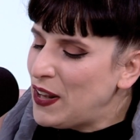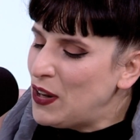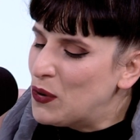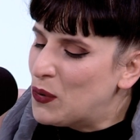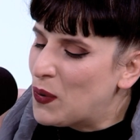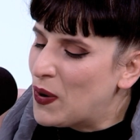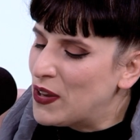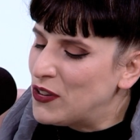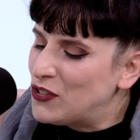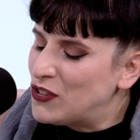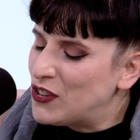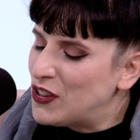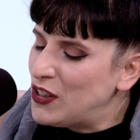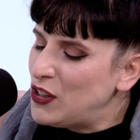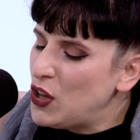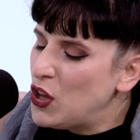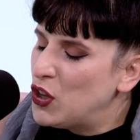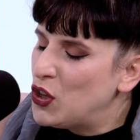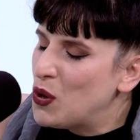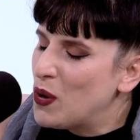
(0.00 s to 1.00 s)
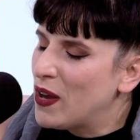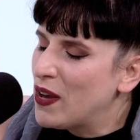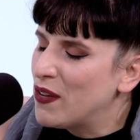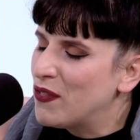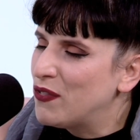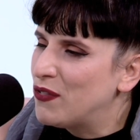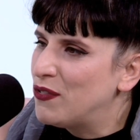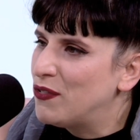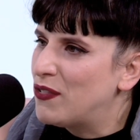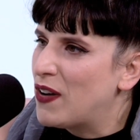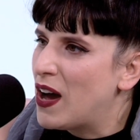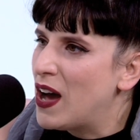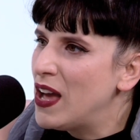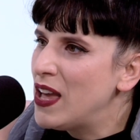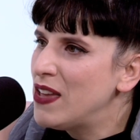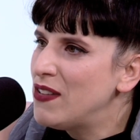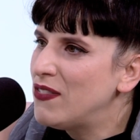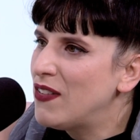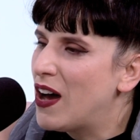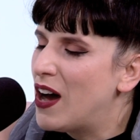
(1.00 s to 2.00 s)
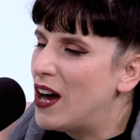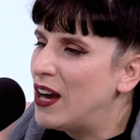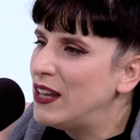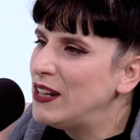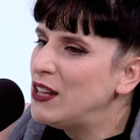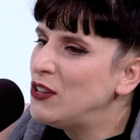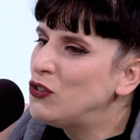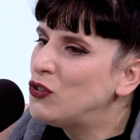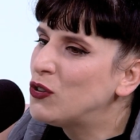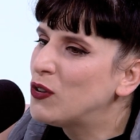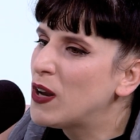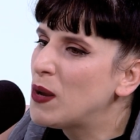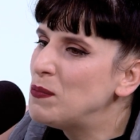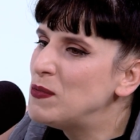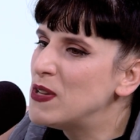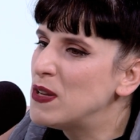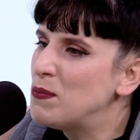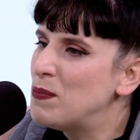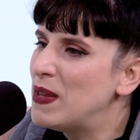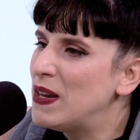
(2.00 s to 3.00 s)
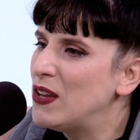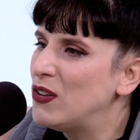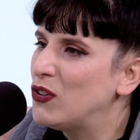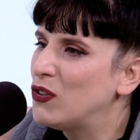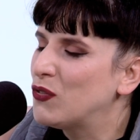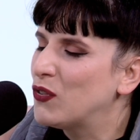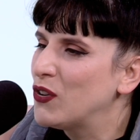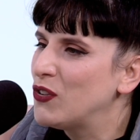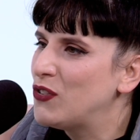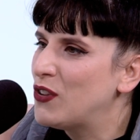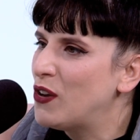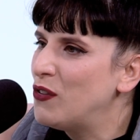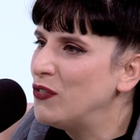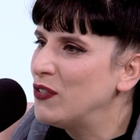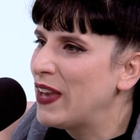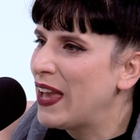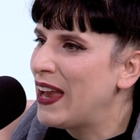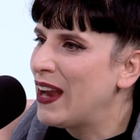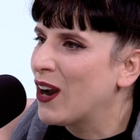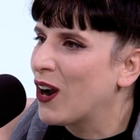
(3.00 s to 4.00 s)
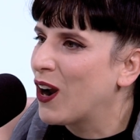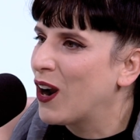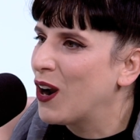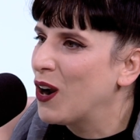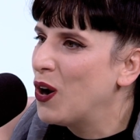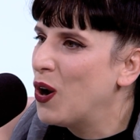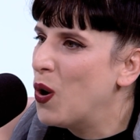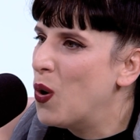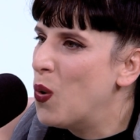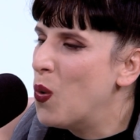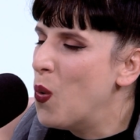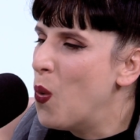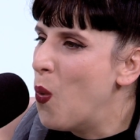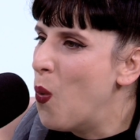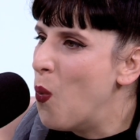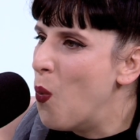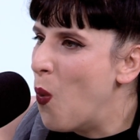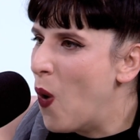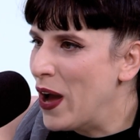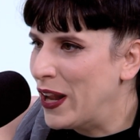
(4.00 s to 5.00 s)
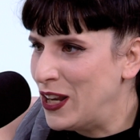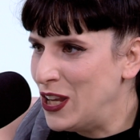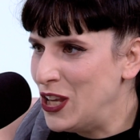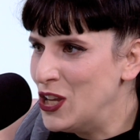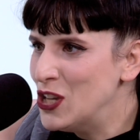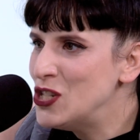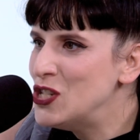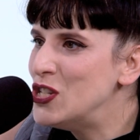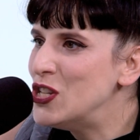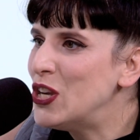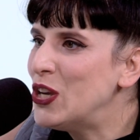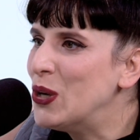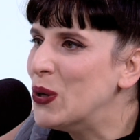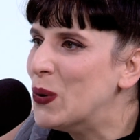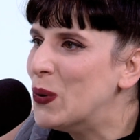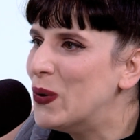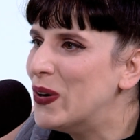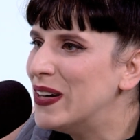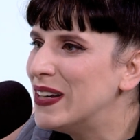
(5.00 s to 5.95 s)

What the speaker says: question, you have 5 uninterrupted minutes for self-care. What do you do?